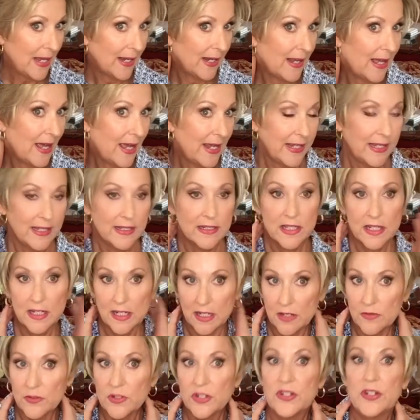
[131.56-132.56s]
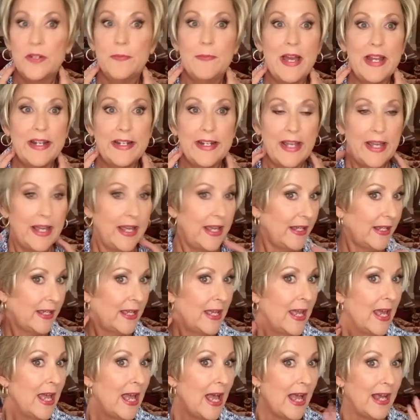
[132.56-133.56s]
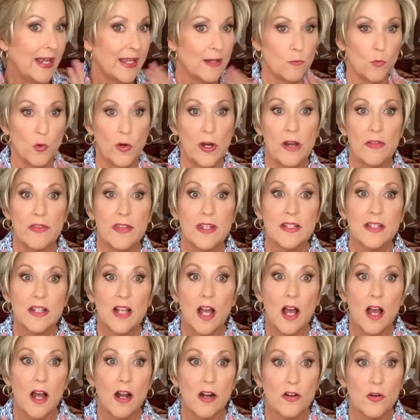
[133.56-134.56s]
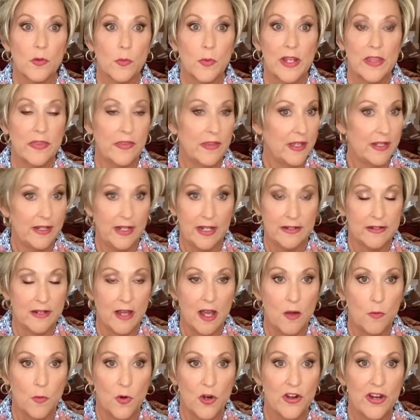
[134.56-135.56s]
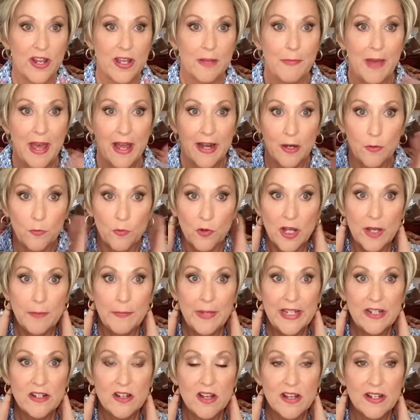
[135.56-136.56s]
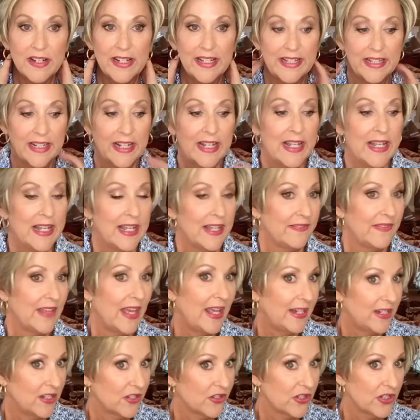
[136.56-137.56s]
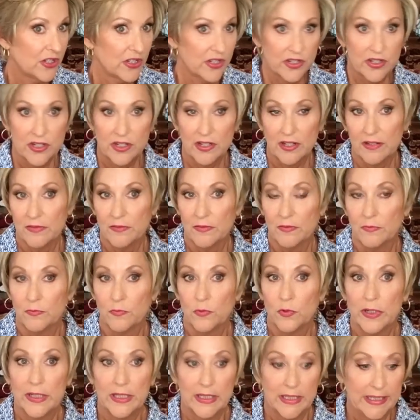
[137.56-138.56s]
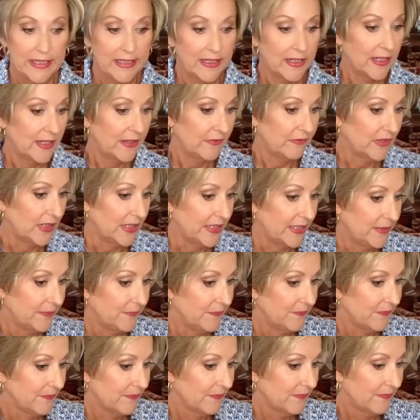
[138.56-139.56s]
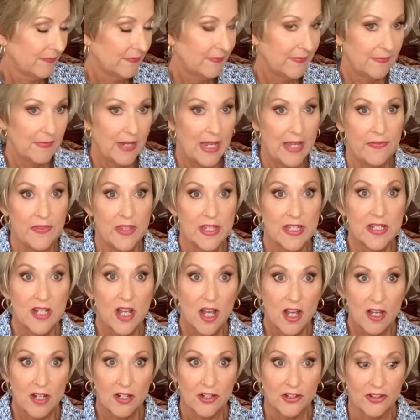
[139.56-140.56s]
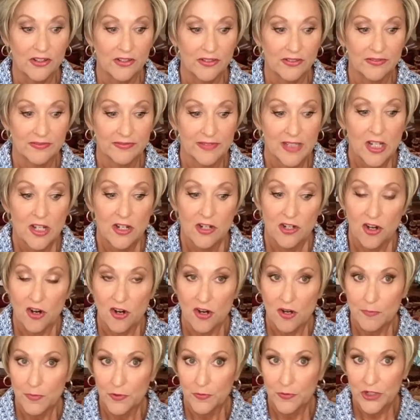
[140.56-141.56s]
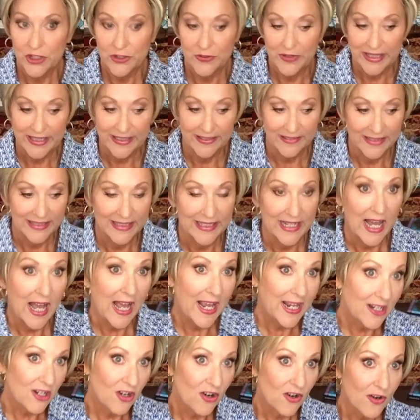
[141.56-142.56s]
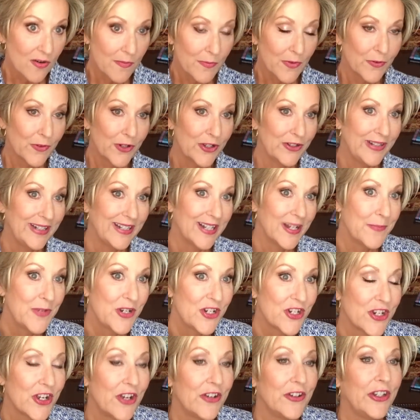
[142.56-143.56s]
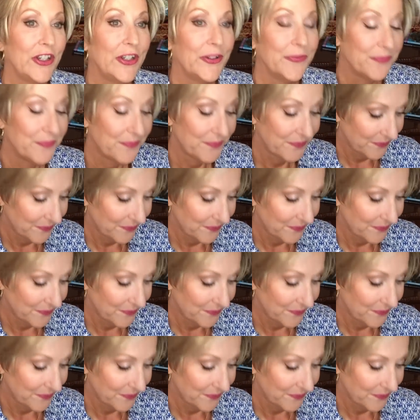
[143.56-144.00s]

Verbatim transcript: I like it's close to my neck. I can wear this collar with it and not worry about it rubbing on it. That is just really lovely. And this color, Caramel Rooted, light Caramel Rooted. Let me show you.